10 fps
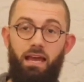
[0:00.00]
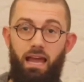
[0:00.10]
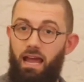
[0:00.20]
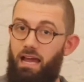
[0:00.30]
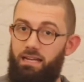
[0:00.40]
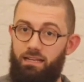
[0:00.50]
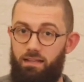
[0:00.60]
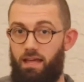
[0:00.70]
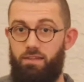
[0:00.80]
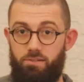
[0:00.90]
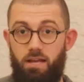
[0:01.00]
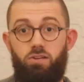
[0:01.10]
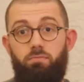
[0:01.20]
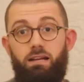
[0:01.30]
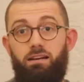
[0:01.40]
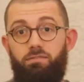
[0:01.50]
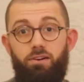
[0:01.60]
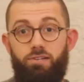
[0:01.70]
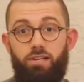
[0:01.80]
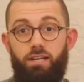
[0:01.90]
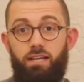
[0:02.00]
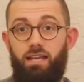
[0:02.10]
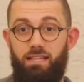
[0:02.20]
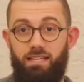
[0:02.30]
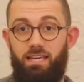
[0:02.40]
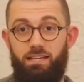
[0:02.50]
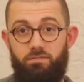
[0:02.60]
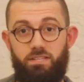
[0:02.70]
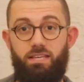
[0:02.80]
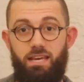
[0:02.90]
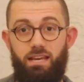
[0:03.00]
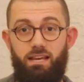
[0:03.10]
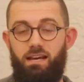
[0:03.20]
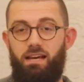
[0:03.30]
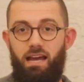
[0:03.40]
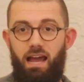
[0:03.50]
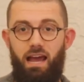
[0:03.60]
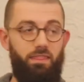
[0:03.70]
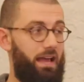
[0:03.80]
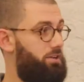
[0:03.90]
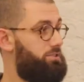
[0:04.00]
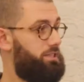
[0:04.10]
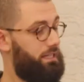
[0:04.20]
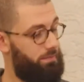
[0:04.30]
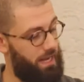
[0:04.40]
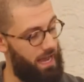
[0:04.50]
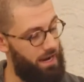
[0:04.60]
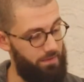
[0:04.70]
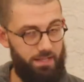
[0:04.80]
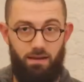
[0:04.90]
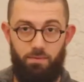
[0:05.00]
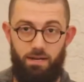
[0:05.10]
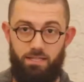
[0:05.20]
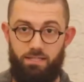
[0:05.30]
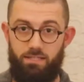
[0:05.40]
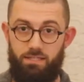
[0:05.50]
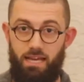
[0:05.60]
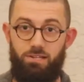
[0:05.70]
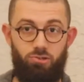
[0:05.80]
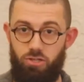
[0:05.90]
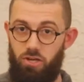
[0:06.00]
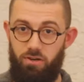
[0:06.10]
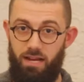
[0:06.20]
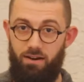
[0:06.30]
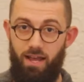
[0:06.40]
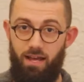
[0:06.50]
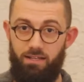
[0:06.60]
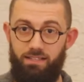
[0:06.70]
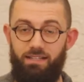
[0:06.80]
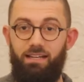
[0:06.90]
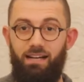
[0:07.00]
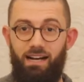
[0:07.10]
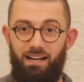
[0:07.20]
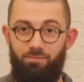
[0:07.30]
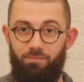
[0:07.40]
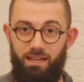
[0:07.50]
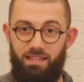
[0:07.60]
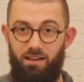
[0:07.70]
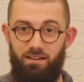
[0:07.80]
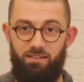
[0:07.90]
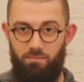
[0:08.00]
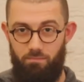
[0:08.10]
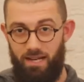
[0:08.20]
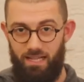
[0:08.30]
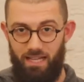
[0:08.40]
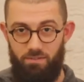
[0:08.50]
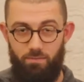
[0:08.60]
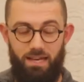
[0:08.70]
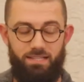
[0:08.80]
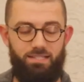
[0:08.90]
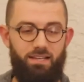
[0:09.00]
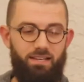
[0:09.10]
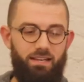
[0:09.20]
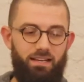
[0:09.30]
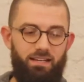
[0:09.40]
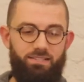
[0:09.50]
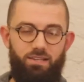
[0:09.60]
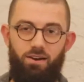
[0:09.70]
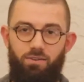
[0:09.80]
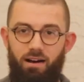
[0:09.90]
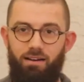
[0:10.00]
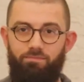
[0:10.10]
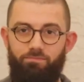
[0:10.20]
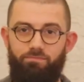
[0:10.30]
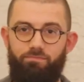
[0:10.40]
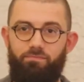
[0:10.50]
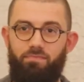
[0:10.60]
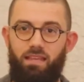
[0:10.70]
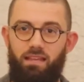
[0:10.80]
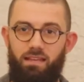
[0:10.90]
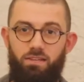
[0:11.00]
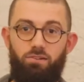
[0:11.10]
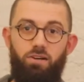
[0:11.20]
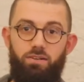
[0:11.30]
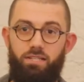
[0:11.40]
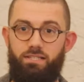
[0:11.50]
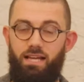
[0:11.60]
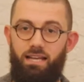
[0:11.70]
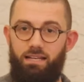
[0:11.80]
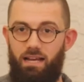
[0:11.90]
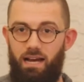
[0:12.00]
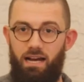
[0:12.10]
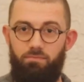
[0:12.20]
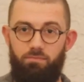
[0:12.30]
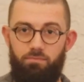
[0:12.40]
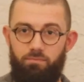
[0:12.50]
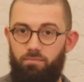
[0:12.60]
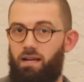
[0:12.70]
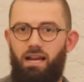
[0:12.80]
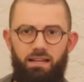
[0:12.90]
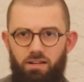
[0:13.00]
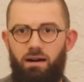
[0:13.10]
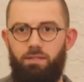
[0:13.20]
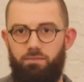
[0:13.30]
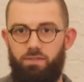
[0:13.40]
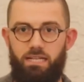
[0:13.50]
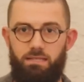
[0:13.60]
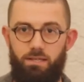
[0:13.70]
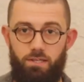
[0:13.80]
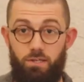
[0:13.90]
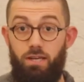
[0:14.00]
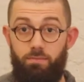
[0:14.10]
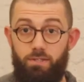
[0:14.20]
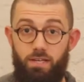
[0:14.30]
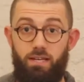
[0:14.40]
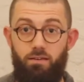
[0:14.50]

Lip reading: And then there's an intermediate version in the key of C. And that goes a little bit higher. That's up into this danger zone area in the middle of the bass. So you'll notice that kind of a couple different things about the sheet music.